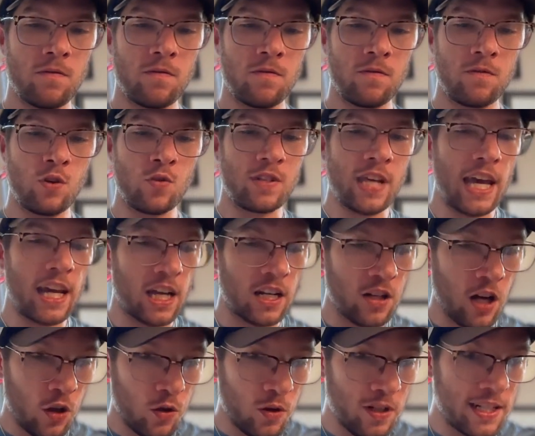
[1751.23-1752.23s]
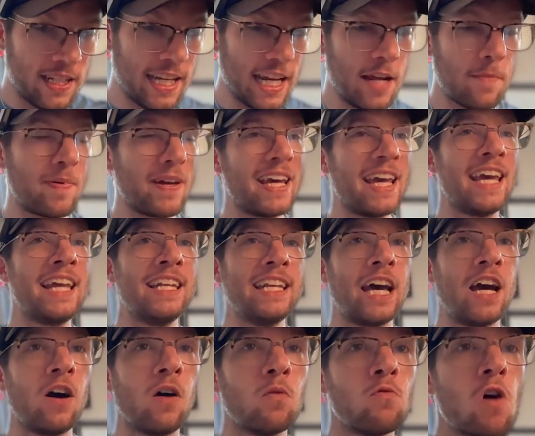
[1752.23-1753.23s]
you take another deep
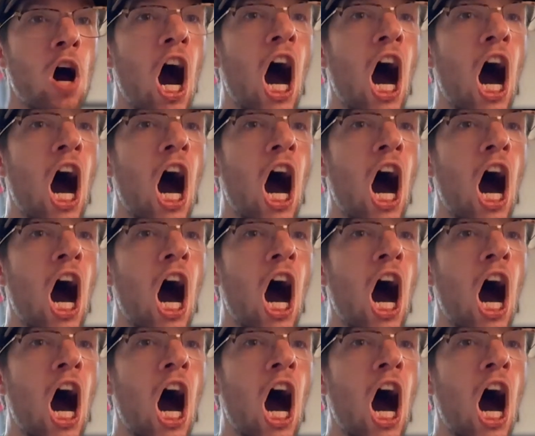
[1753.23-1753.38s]
inhale